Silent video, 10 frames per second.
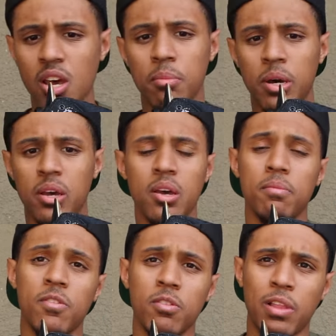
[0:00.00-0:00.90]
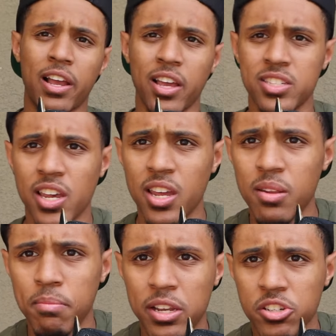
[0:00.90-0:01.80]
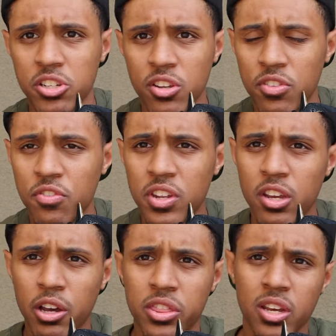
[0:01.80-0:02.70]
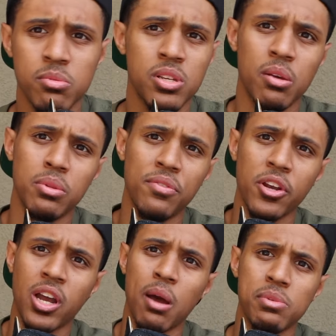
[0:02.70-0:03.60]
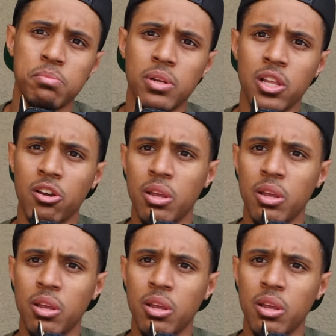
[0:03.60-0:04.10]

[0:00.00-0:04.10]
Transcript: But like I said, make sure you give the video a thumbs up. Leave your comments below.